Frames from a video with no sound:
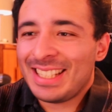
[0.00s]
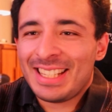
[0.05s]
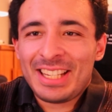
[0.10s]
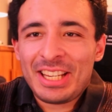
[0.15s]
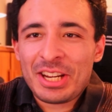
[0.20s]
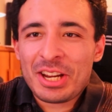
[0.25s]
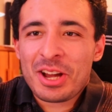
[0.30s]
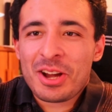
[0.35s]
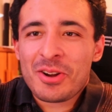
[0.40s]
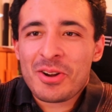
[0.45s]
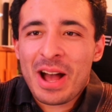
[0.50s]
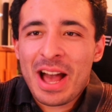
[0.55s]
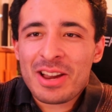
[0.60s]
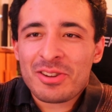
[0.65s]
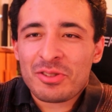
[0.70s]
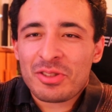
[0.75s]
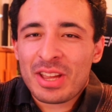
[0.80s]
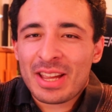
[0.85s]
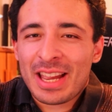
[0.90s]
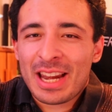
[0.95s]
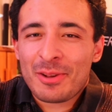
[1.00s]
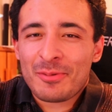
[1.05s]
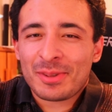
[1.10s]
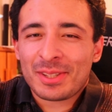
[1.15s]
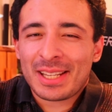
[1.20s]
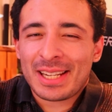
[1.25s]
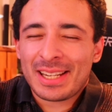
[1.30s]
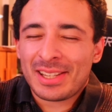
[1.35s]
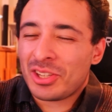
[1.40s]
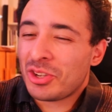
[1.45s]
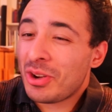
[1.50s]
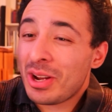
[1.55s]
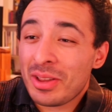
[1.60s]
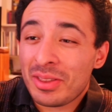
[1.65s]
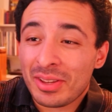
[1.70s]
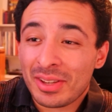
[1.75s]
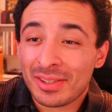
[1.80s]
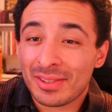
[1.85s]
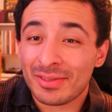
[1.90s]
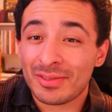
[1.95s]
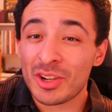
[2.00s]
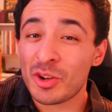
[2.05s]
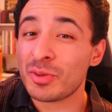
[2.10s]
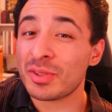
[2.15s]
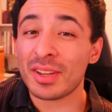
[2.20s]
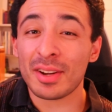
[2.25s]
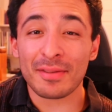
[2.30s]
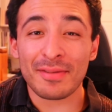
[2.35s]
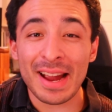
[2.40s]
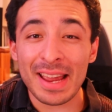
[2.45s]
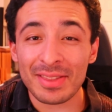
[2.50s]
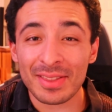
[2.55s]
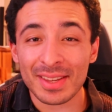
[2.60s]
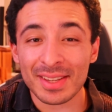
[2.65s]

You know, I don't think anyone's going to disagree with this. No one's going to fight